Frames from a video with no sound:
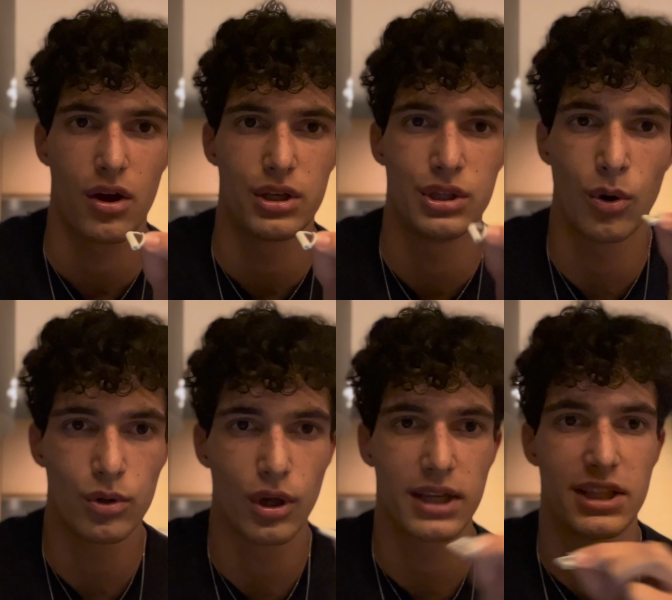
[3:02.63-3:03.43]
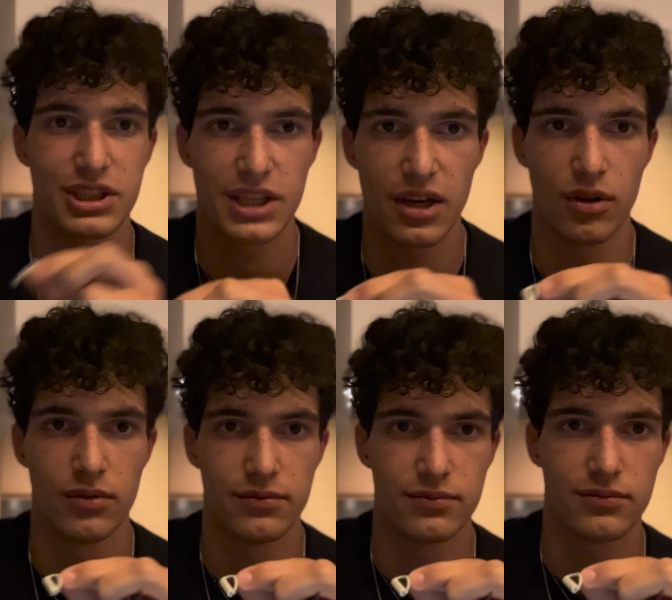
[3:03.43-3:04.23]
don't look at the scale.
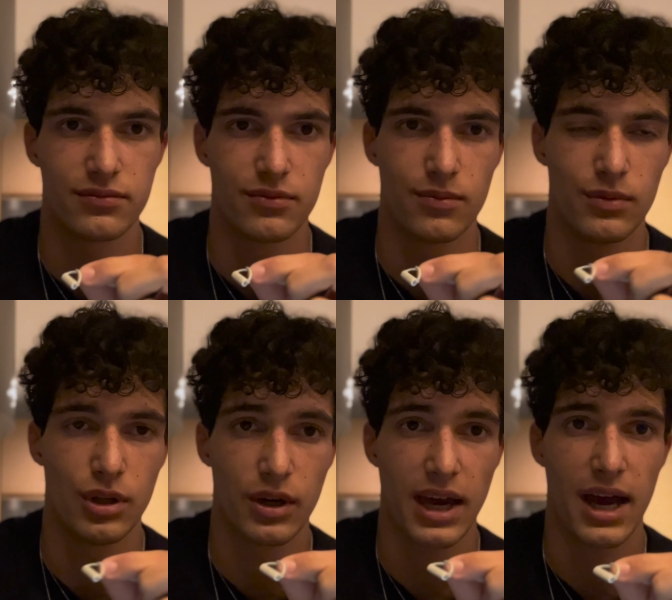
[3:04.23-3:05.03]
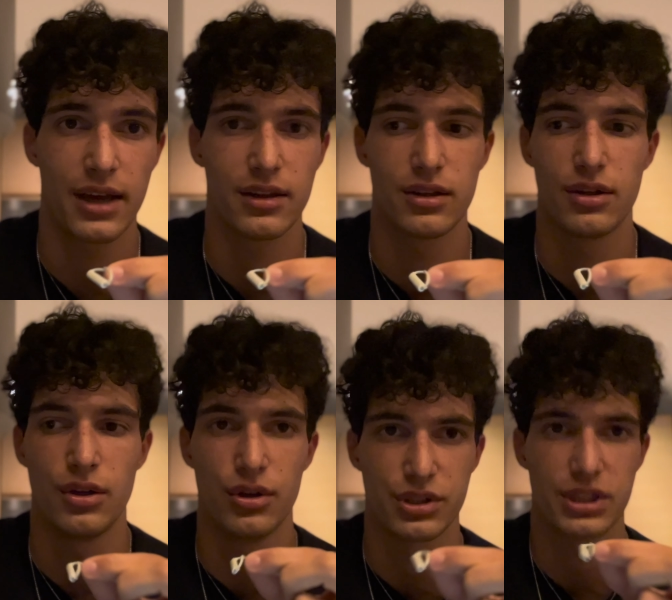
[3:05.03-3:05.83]
Look at
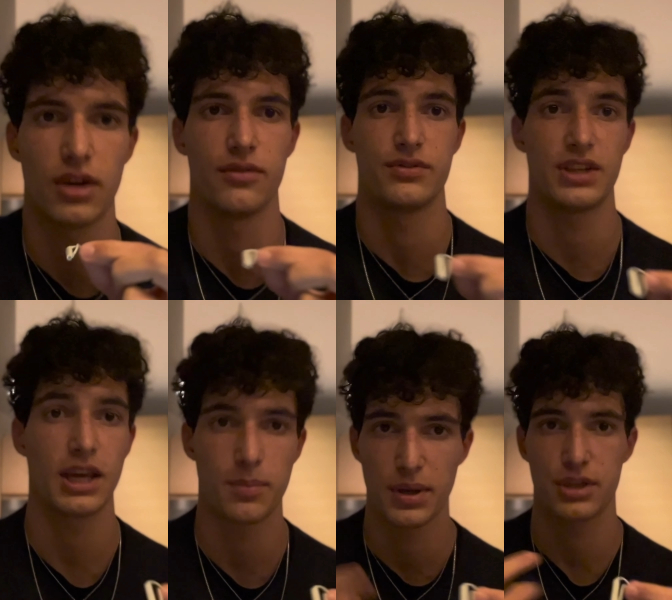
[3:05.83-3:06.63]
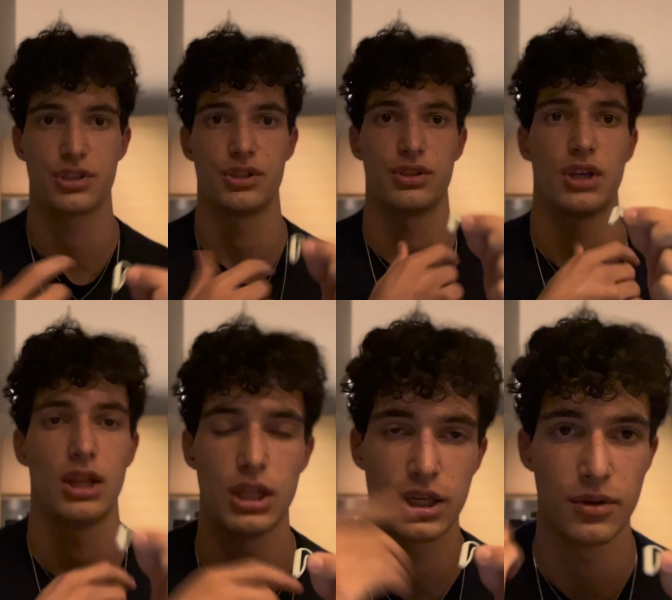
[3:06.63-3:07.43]
yourself. Take pictures.
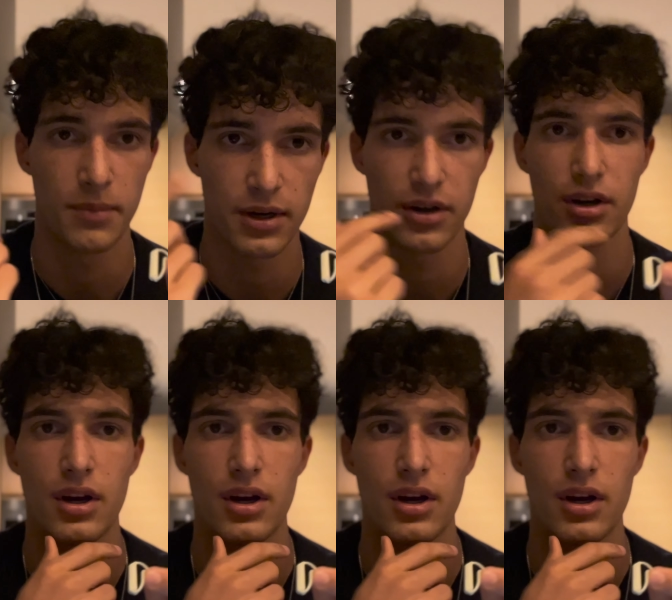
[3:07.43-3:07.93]
Look in the mirror.